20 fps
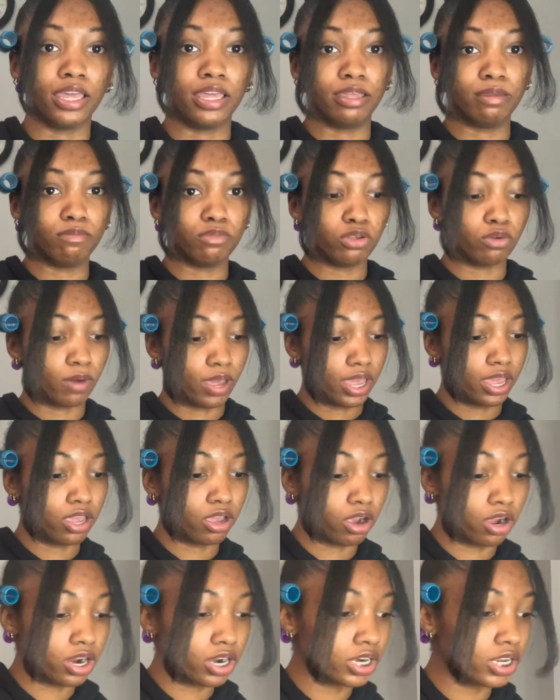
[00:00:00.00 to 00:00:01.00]
mua
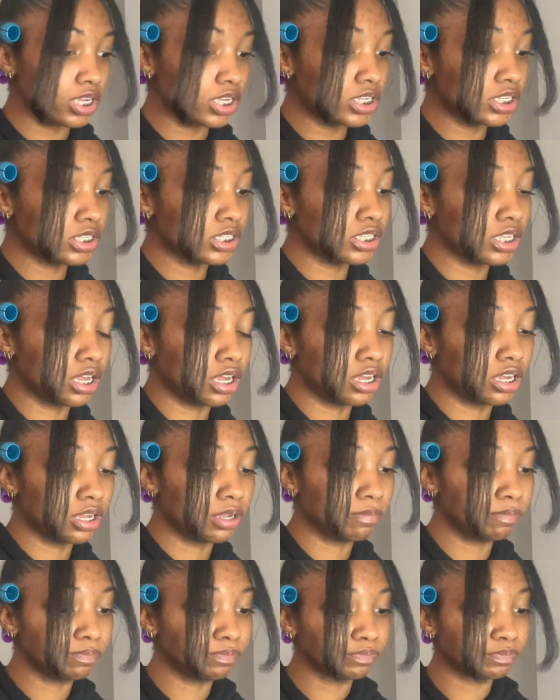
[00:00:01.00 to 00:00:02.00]
artists
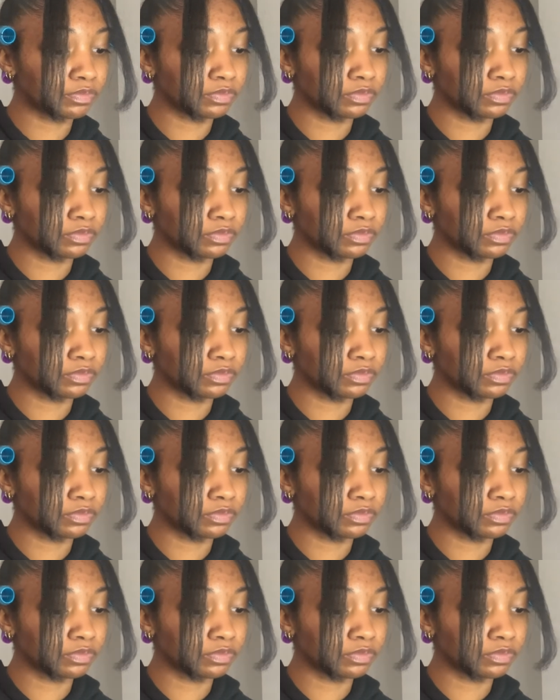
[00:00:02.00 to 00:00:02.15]
um